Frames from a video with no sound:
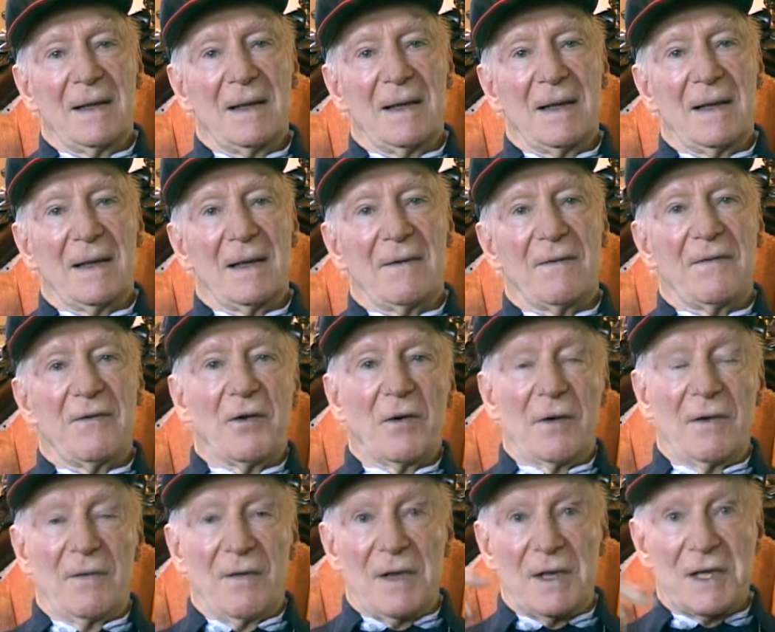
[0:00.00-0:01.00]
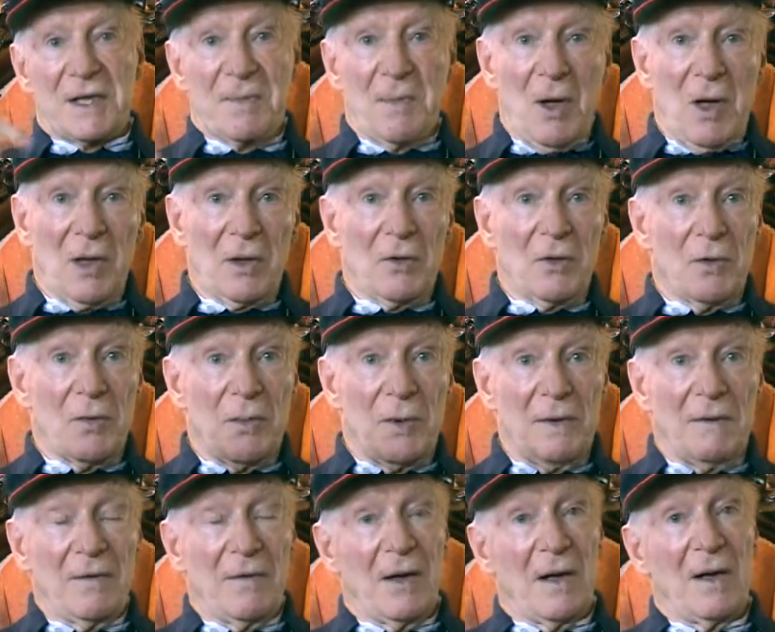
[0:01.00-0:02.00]
for the small group
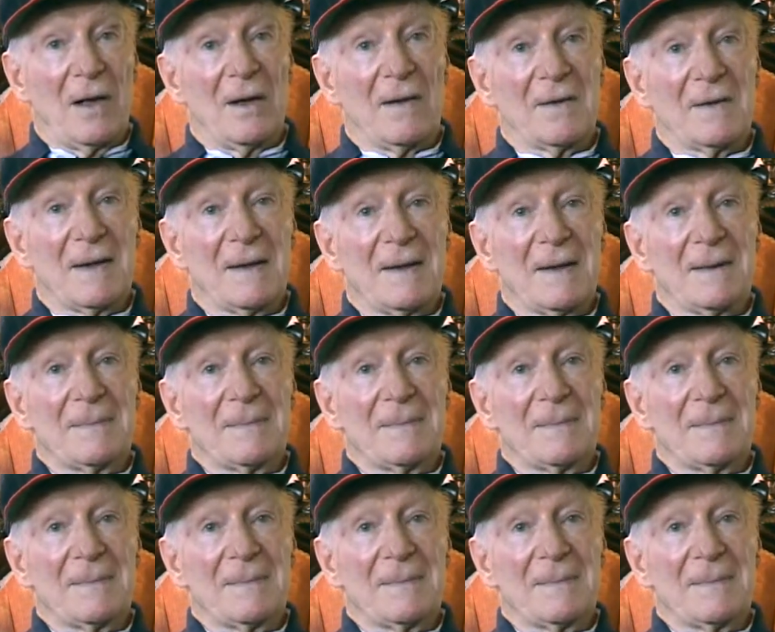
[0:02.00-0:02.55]
involved,